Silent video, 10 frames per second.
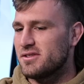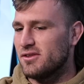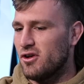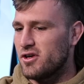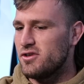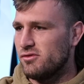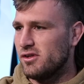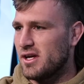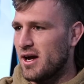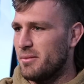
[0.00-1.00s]
Lockie's
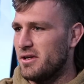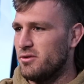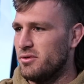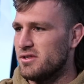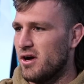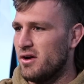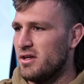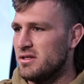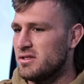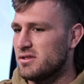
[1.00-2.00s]
really coming into his
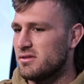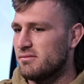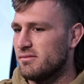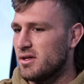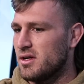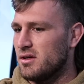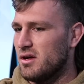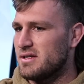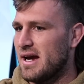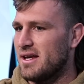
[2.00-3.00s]
own. He's
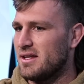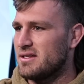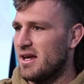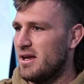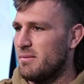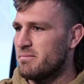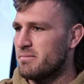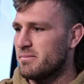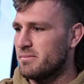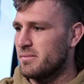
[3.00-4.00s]
taking the team
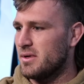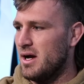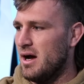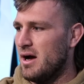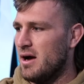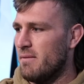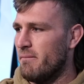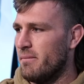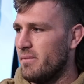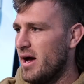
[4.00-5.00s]

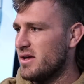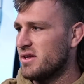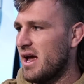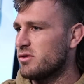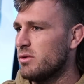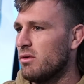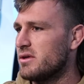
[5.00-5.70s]
as we